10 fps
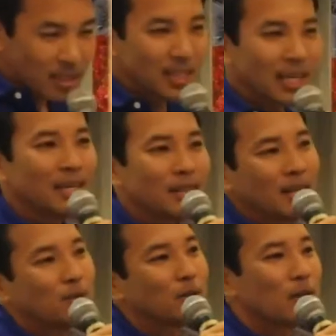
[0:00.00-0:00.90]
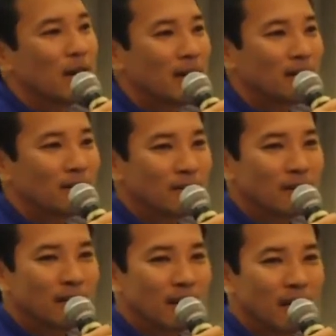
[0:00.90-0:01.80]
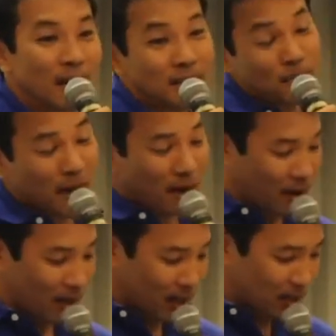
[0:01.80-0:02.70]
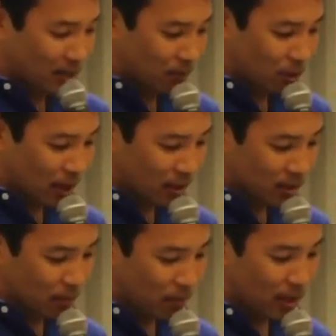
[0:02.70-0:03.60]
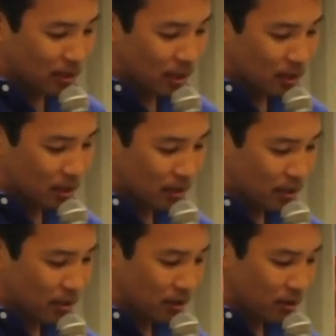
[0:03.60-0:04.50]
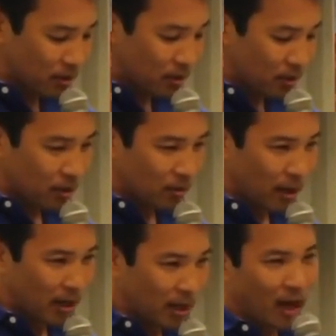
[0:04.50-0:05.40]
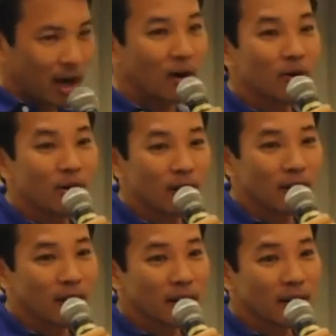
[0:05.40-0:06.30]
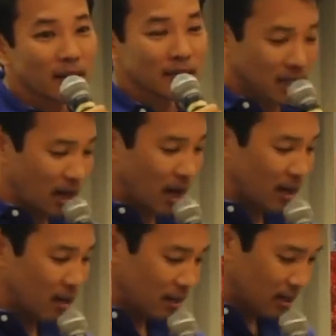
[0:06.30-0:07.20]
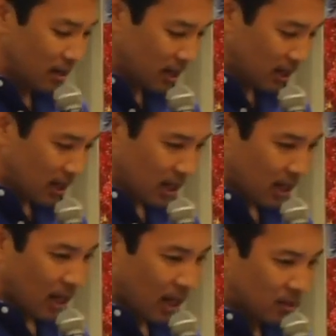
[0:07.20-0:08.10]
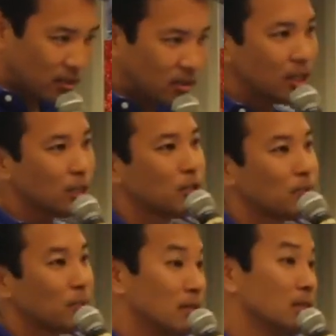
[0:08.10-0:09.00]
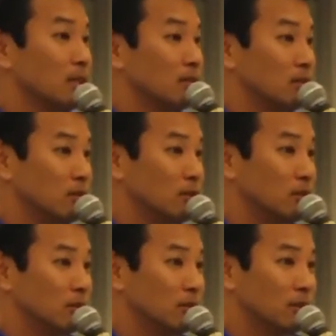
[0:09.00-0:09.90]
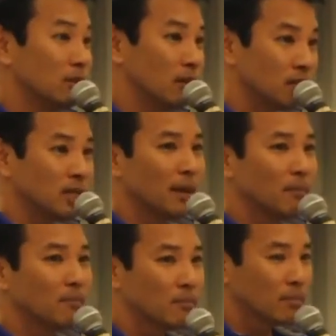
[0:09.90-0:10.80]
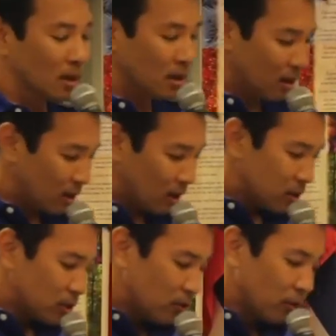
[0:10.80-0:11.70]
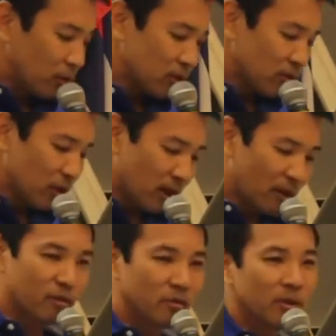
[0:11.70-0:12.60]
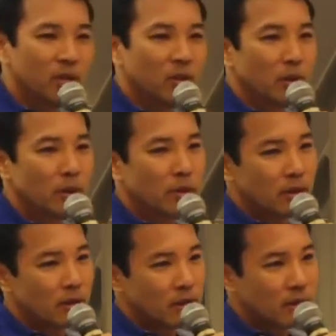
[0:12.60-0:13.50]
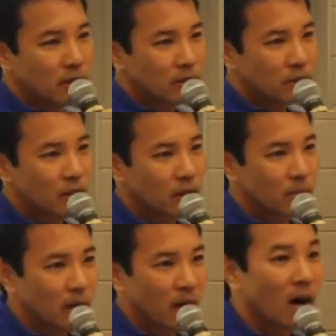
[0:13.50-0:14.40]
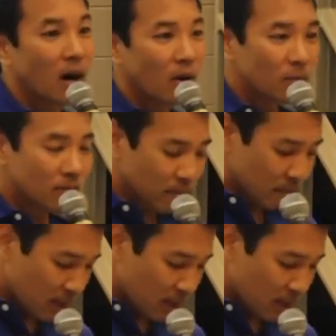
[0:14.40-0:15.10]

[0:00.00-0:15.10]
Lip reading: The second thing I'm trying as a parent is I'm trying to pay attention to my na'au as a guide and to teach my son to do the same. So for those of you who are not familiar with the term na'au,